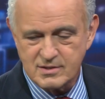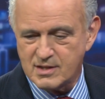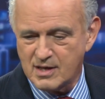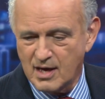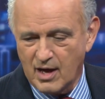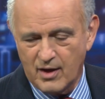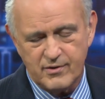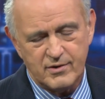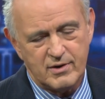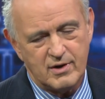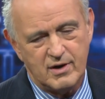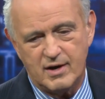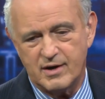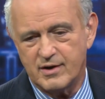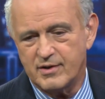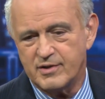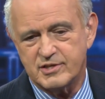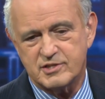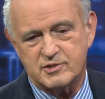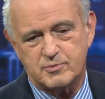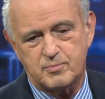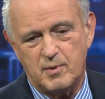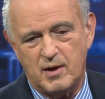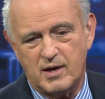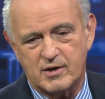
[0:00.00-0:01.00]
The other end of the
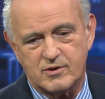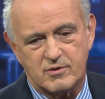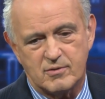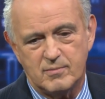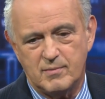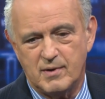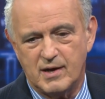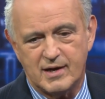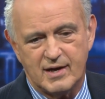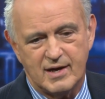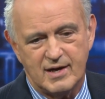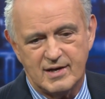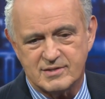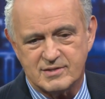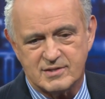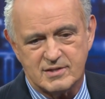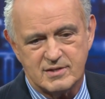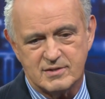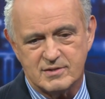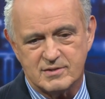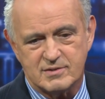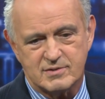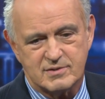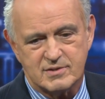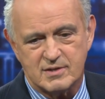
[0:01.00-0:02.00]
spectrum, I guess,
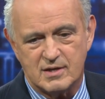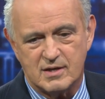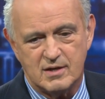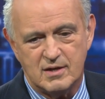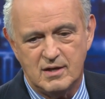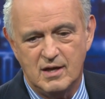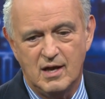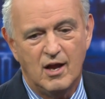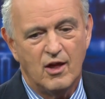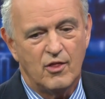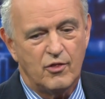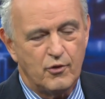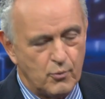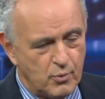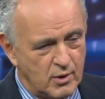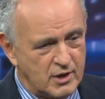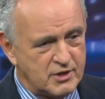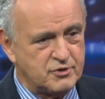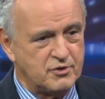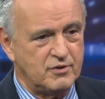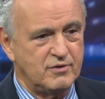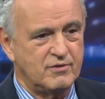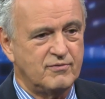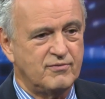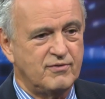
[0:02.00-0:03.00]
is the
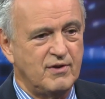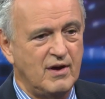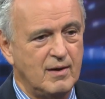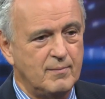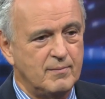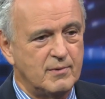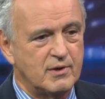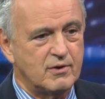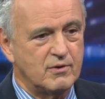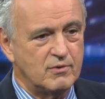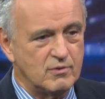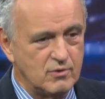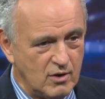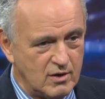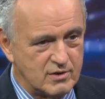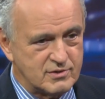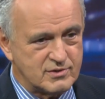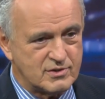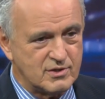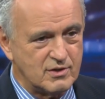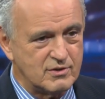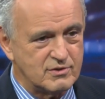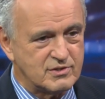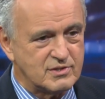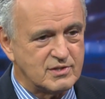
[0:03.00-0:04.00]
Richard family, who
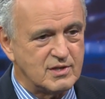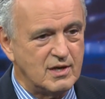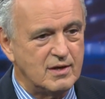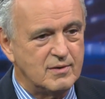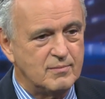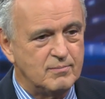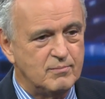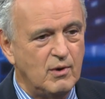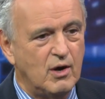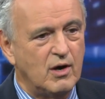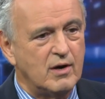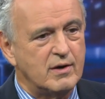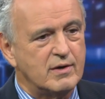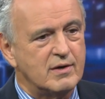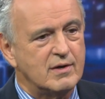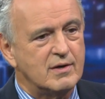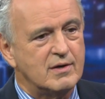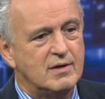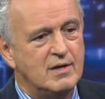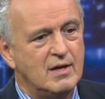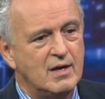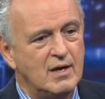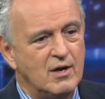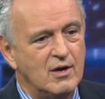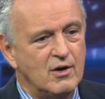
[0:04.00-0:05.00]
lost their son, Martin,
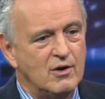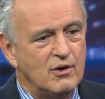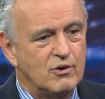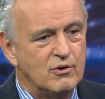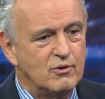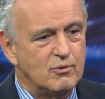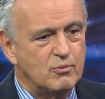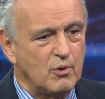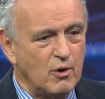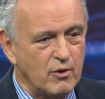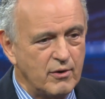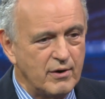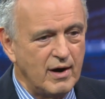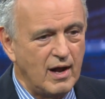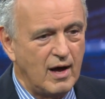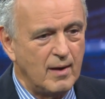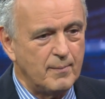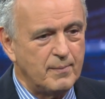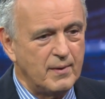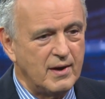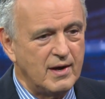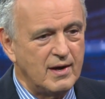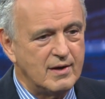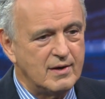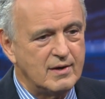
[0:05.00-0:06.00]
who wrote an
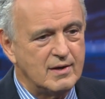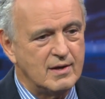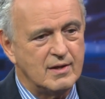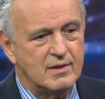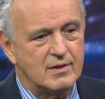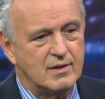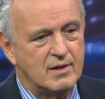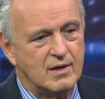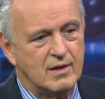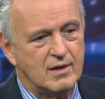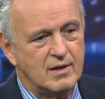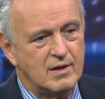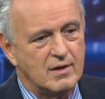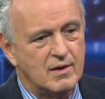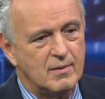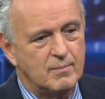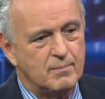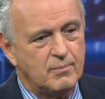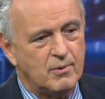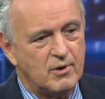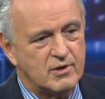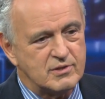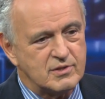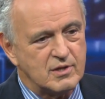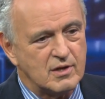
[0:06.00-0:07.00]
op-ed in the
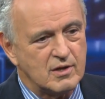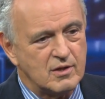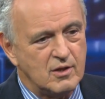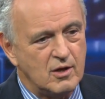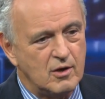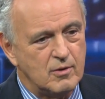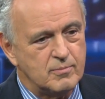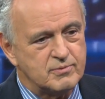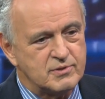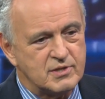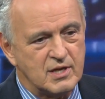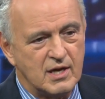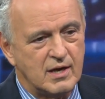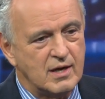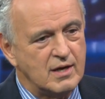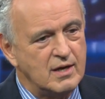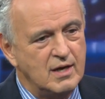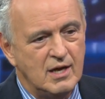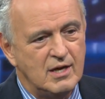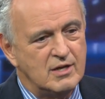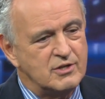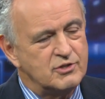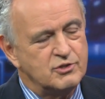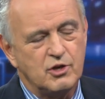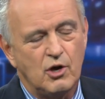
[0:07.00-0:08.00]
Boston Globe saying,
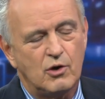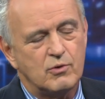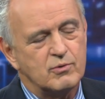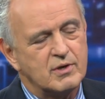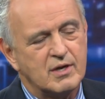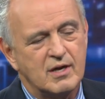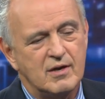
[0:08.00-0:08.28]
don't